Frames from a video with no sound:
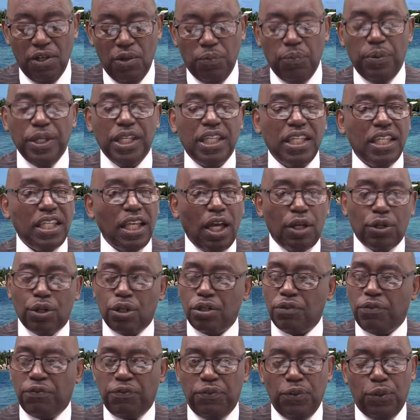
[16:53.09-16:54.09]
We cannot
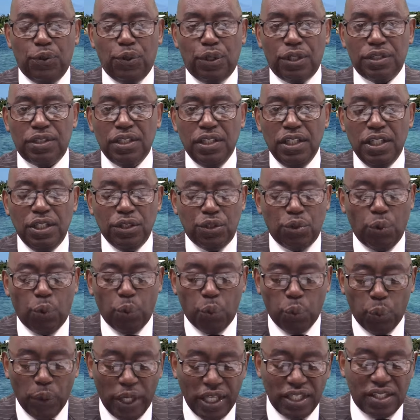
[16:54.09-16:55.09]
afford to
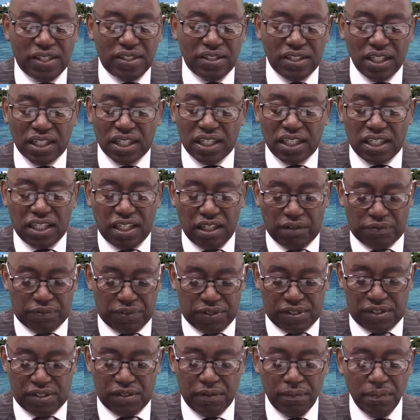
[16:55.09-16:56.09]
waste the
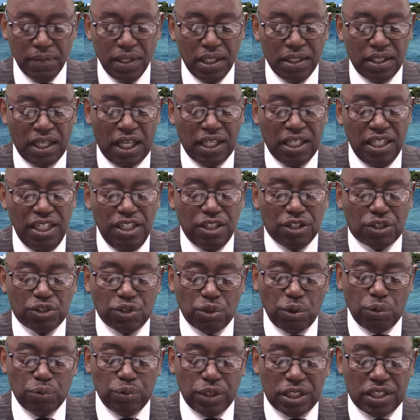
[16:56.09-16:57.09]
gifts that he has
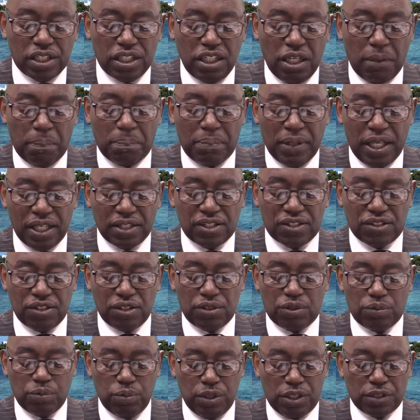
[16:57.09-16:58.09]
so richly blessed
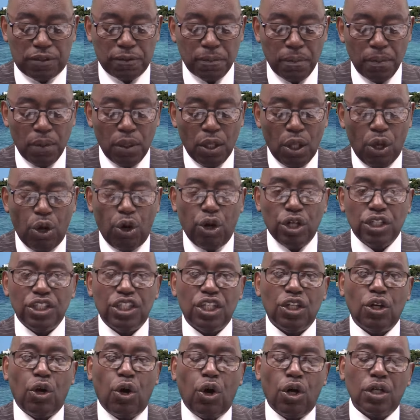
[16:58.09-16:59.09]
us with on
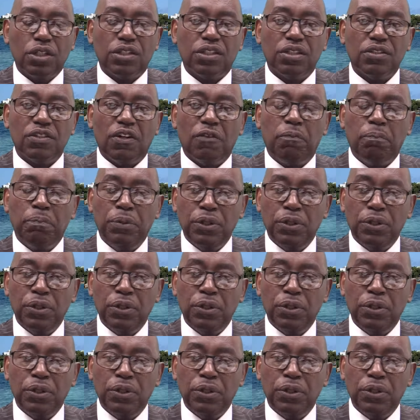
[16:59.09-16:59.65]
the altar of